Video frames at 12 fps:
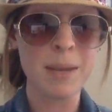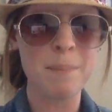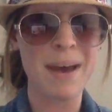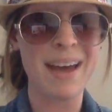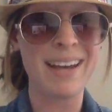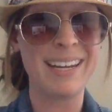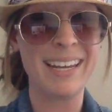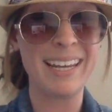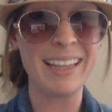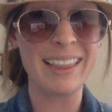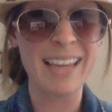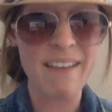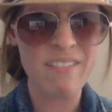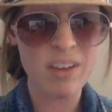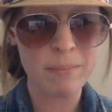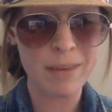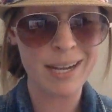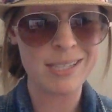But
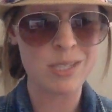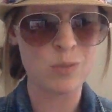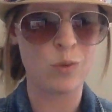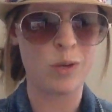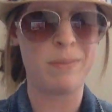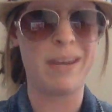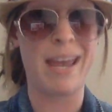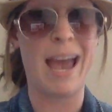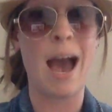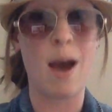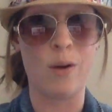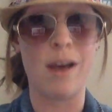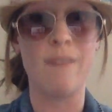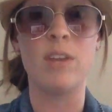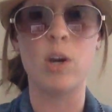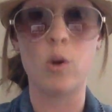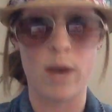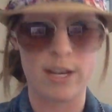11 minutes would be out of
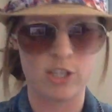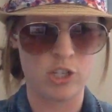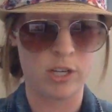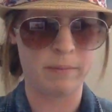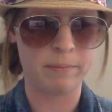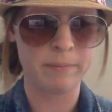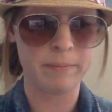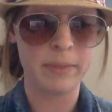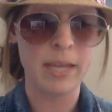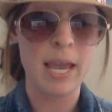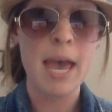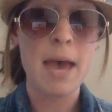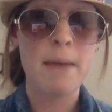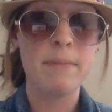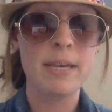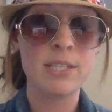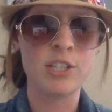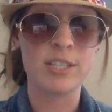the question.
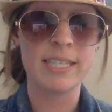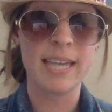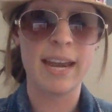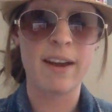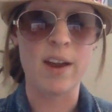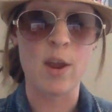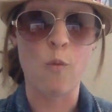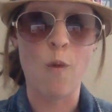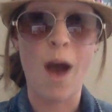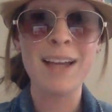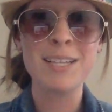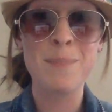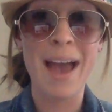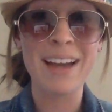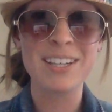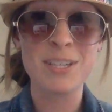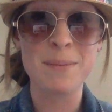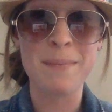Mr. Scary walked
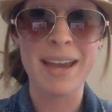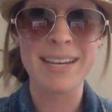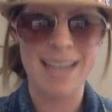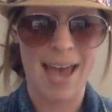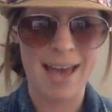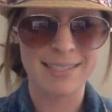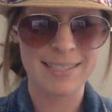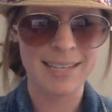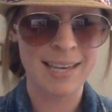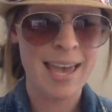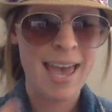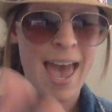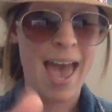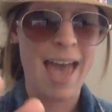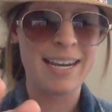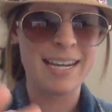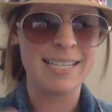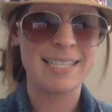back to my desk, and
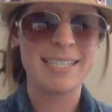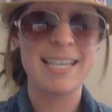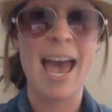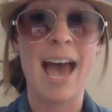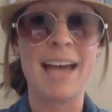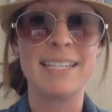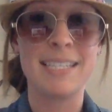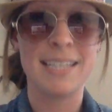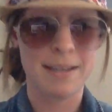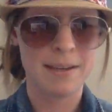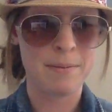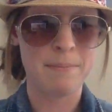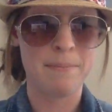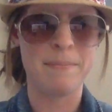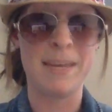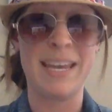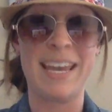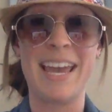he sat
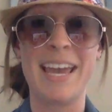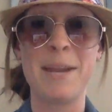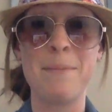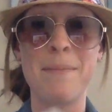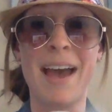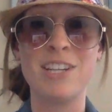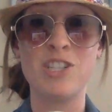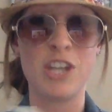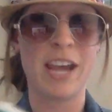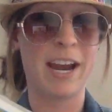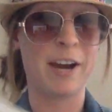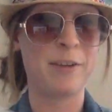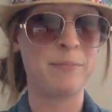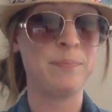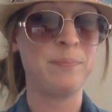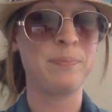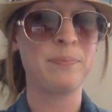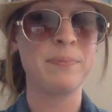me in my chair.
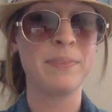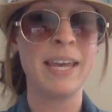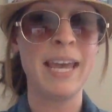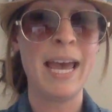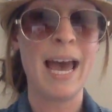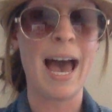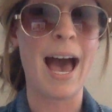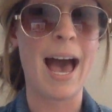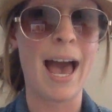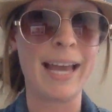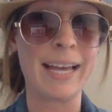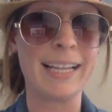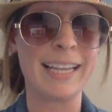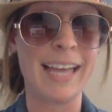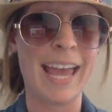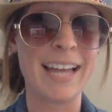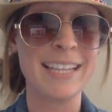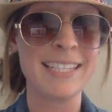I
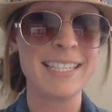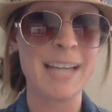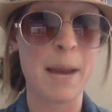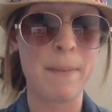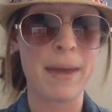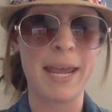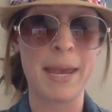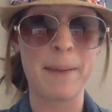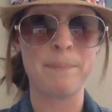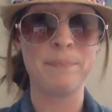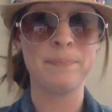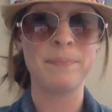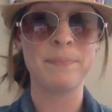glanced up at him.